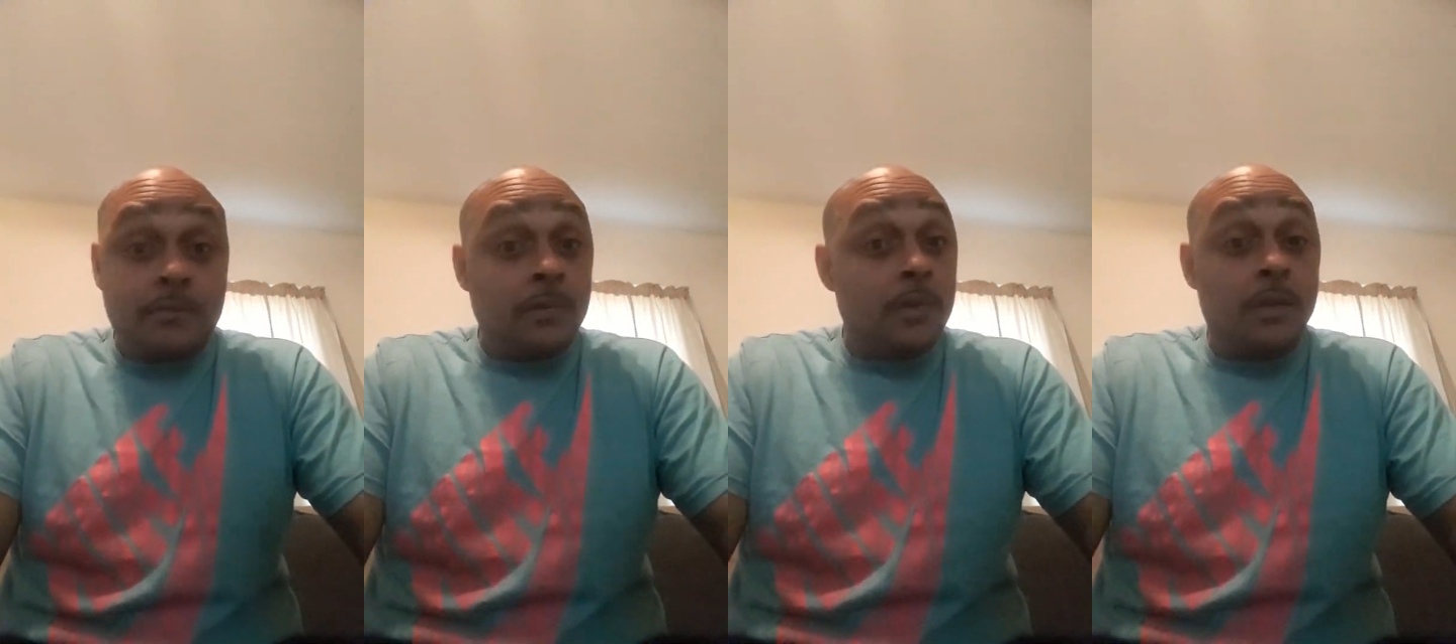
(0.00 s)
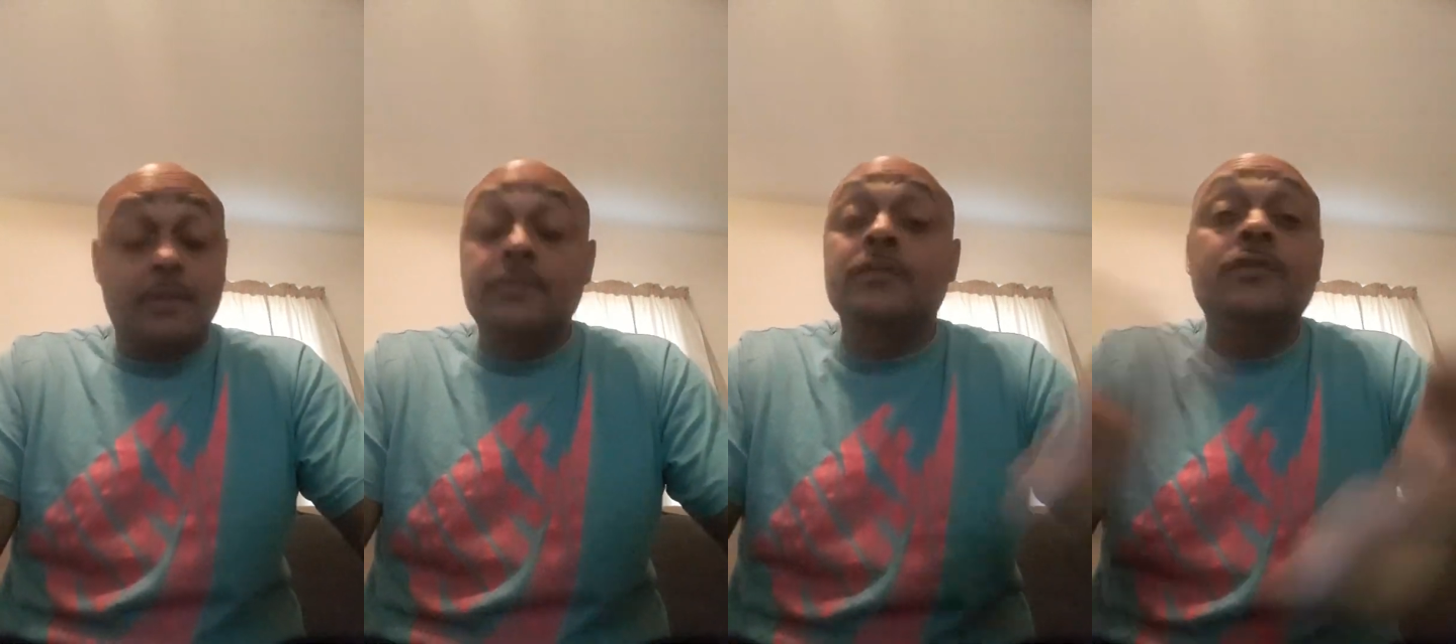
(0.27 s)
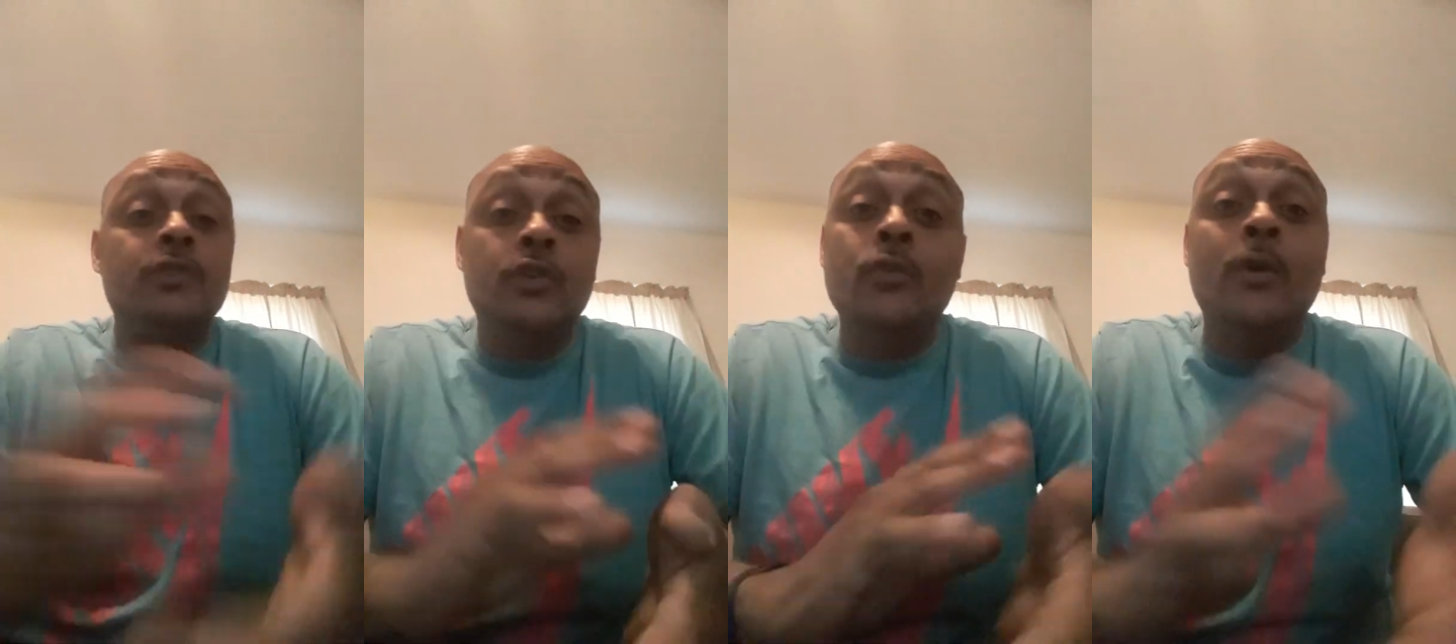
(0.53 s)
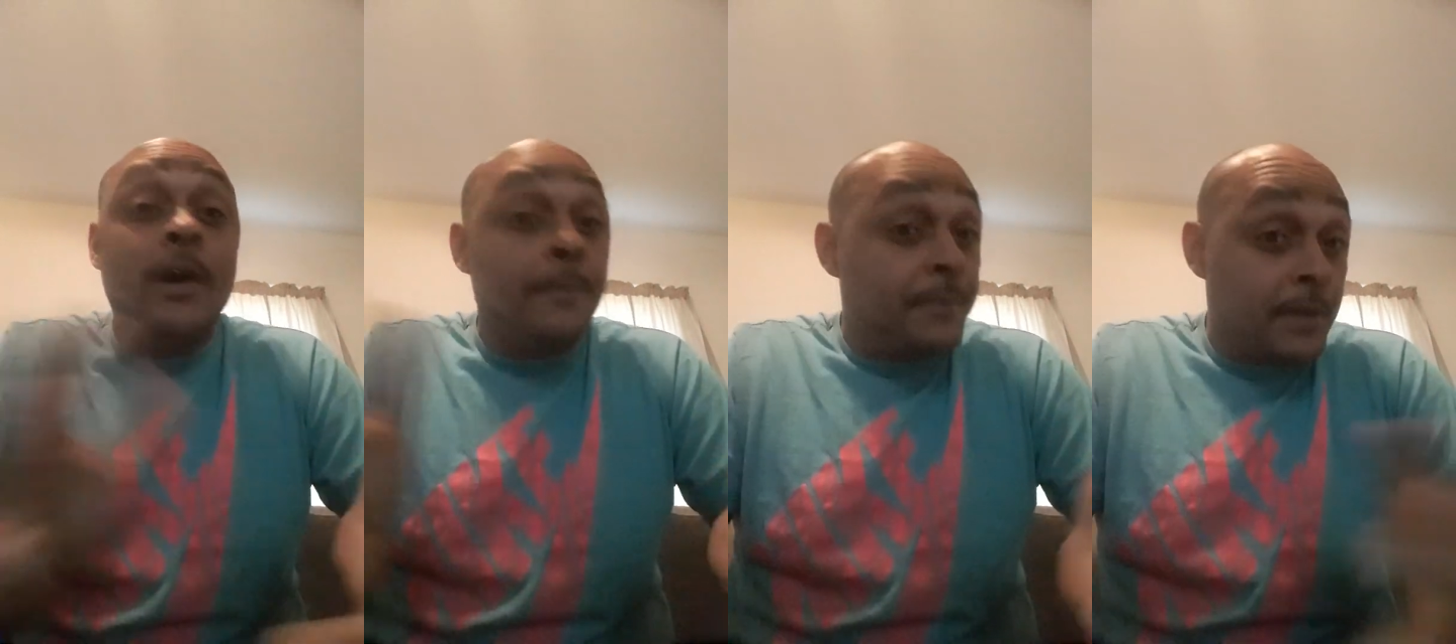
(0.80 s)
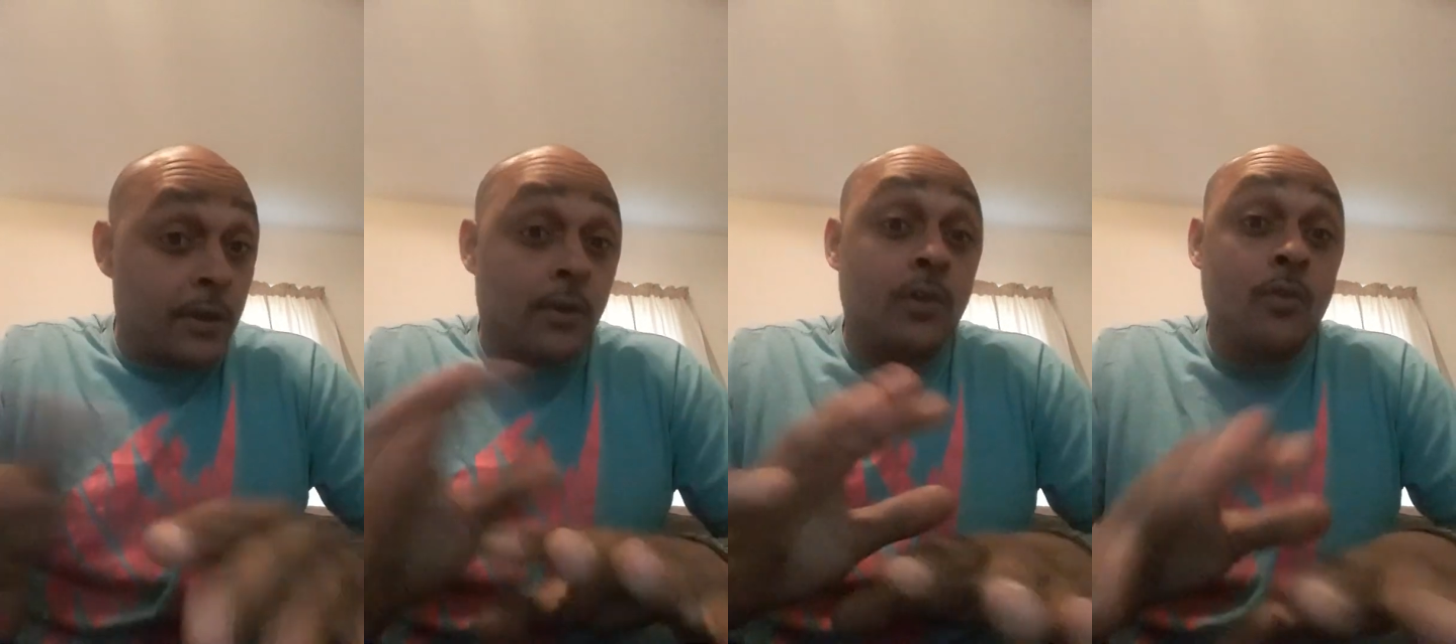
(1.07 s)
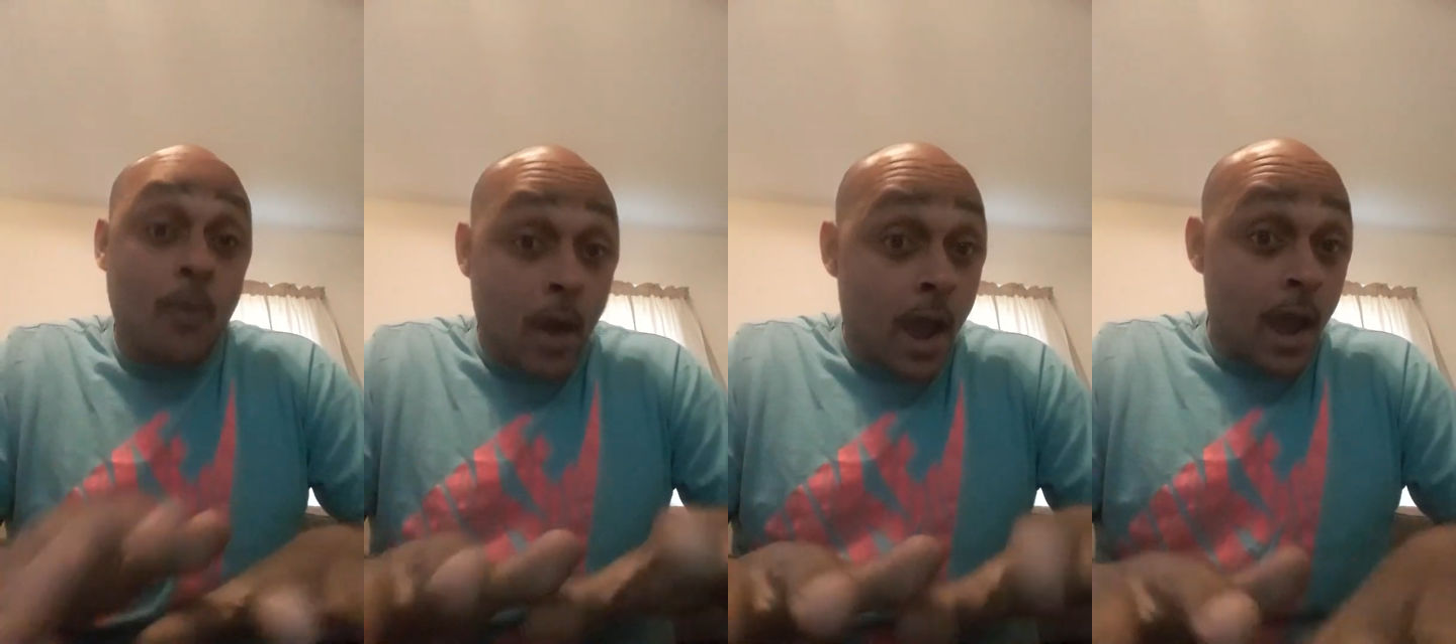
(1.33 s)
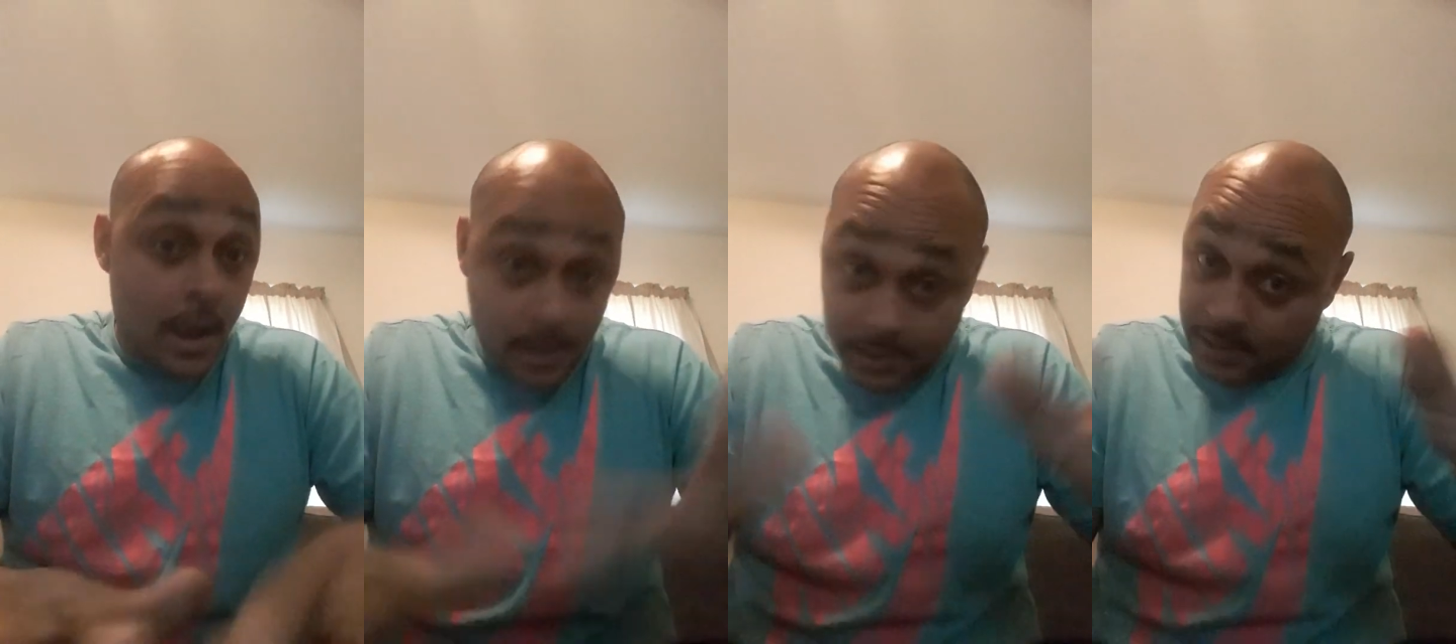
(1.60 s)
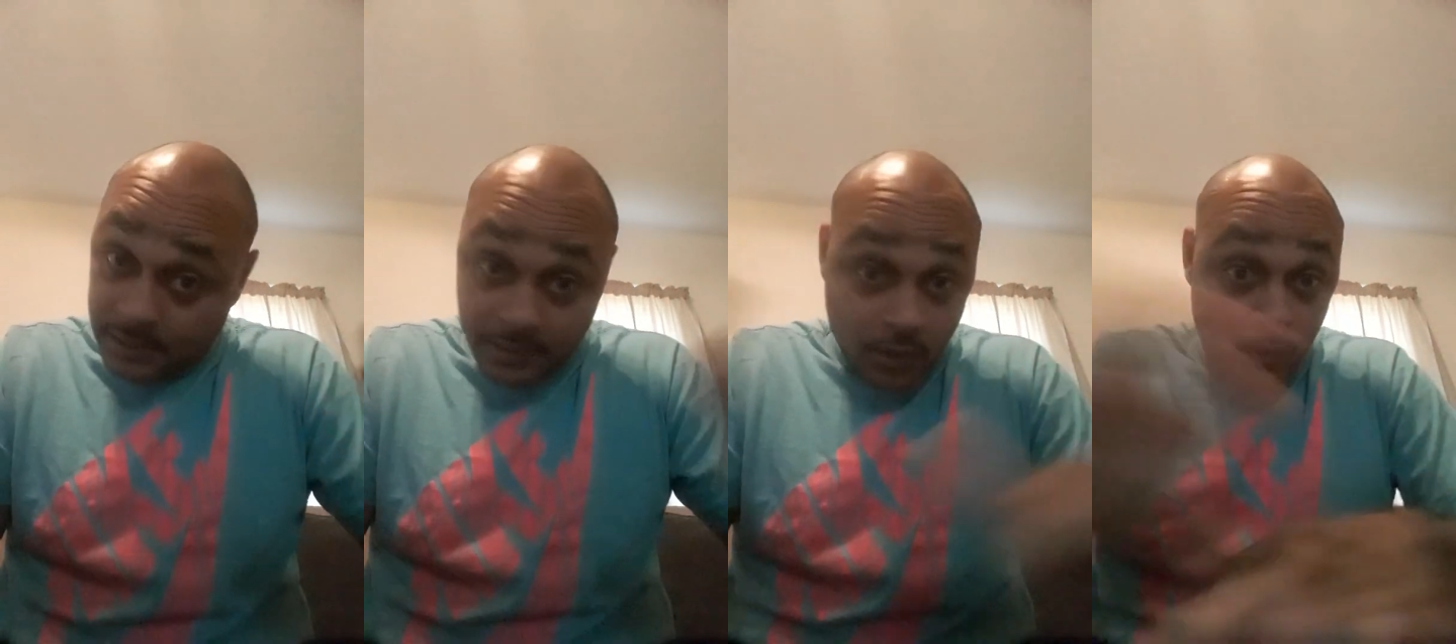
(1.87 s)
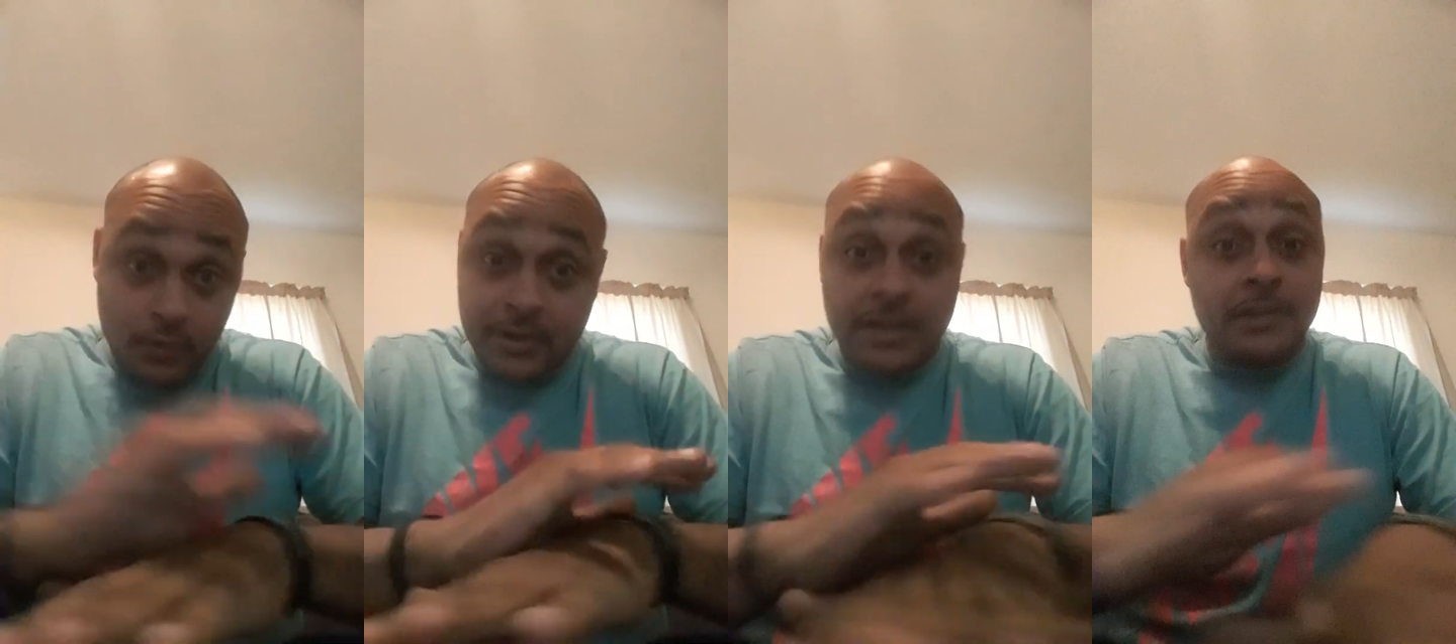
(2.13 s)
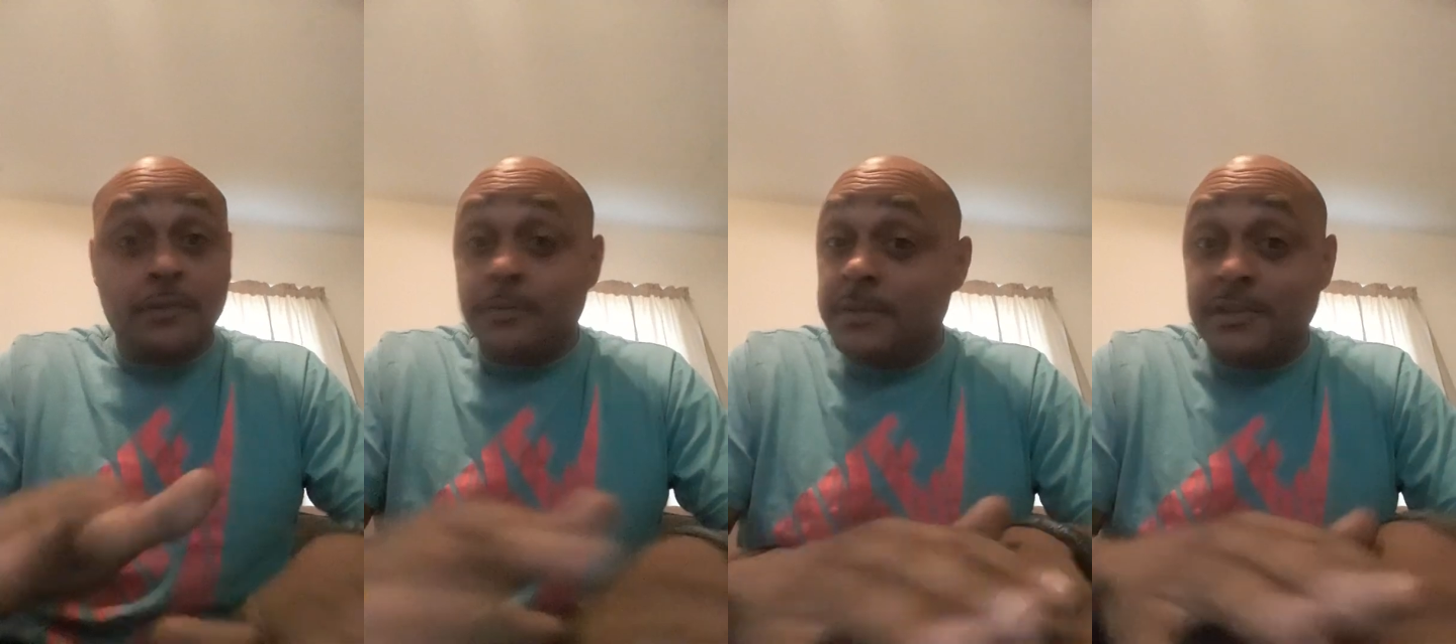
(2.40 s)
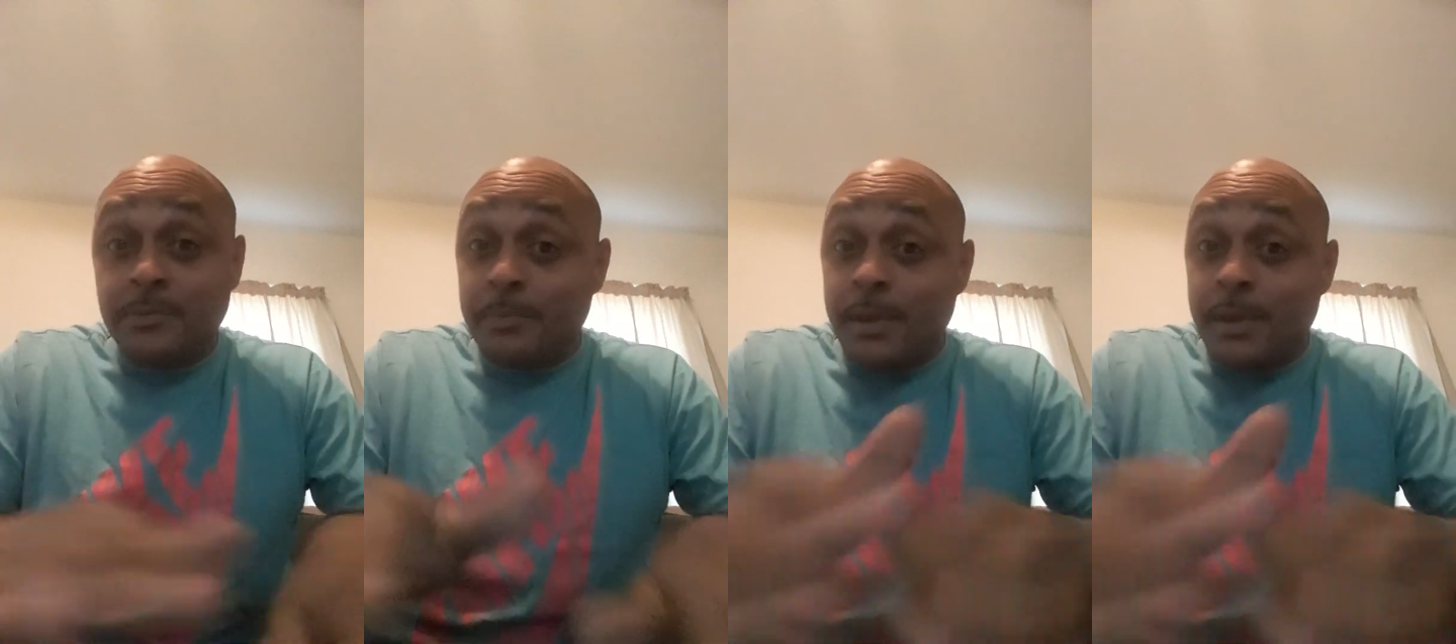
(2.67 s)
You up there, Kawhi. No disrespect.